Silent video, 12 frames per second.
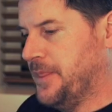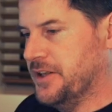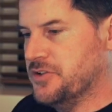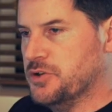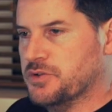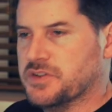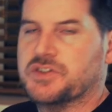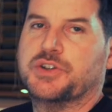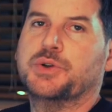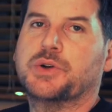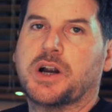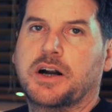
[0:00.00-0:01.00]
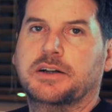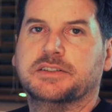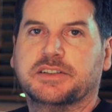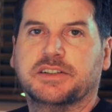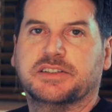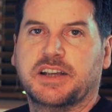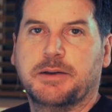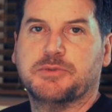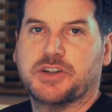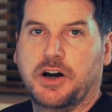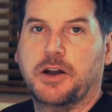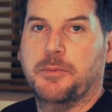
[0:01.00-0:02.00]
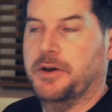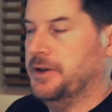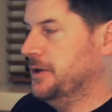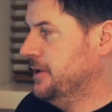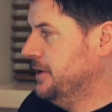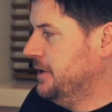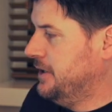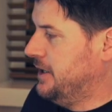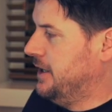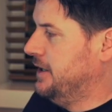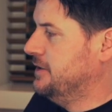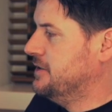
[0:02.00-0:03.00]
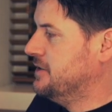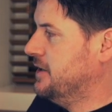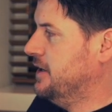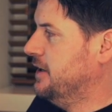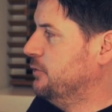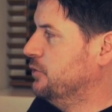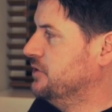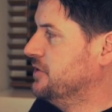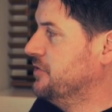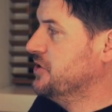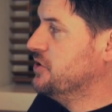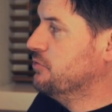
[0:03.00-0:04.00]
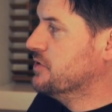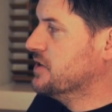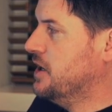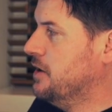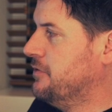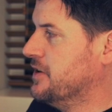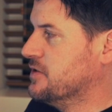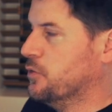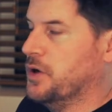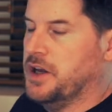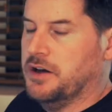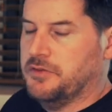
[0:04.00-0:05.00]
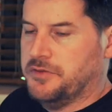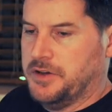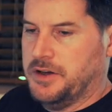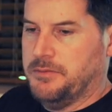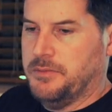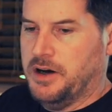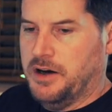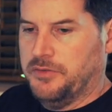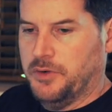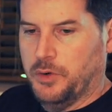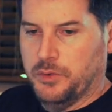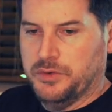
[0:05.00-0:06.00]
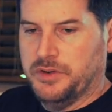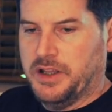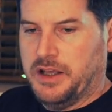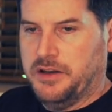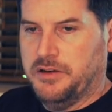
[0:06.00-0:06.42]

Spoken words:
it uses two cards at the same time. And DaVinci Resolve has a way of offloading that